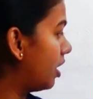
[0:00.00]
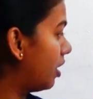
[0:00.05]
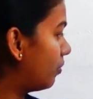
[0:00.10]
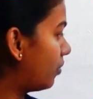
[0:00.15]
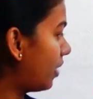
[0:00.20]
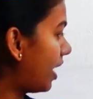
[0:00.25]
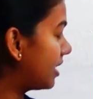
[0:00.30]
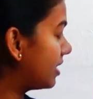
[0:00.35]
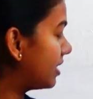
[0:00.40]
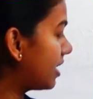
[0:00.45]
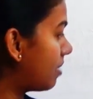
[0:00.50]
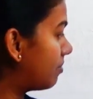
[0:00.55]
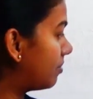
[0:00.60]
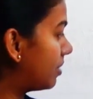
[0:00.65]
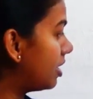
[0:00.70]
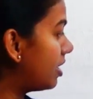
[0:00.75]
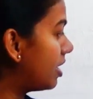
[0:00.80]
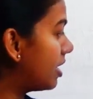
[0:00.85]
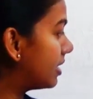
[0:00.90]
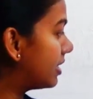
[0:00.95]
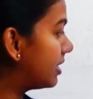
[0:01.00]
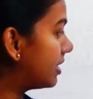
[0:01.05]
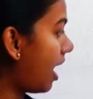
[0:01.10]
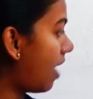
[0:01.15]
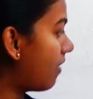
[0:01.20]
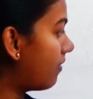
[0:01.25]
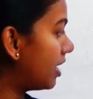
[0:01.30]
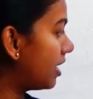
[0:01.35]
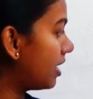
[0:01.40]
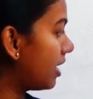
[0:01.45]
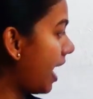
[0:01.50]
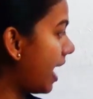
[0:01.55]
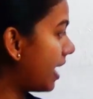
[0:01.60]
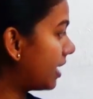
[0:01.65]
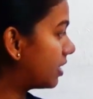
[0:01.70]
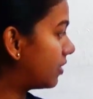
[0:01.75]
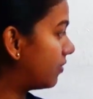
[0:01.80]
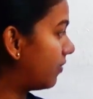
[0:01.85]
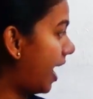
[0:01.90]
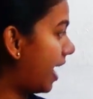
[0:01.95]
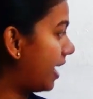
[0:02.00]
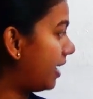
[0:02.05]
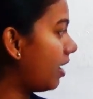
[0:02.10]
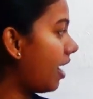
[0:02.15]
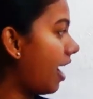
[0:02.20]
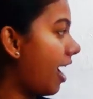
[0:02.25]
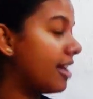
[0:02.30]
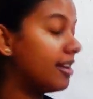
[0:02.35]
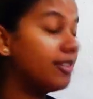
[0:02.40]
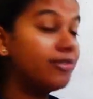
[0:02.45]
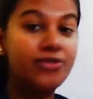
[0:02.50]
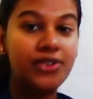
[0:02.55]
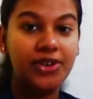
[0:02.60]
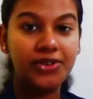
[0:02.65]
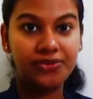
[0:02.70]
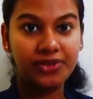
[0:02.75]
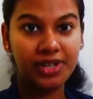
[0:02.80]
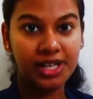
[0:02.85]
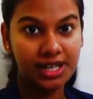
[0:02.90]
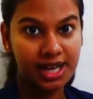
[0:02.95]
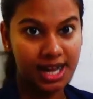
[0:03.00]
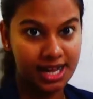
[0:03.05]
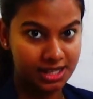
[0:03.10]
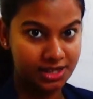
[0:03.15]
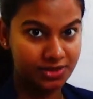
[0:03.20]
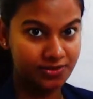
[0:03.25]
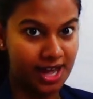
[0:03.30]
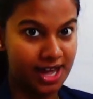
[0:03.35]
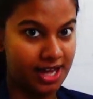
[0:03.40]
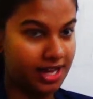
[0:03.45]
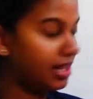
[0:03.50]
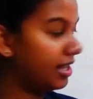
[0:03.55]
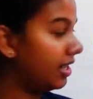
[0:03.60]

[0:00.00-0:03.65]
For example, 7xy and 15xy.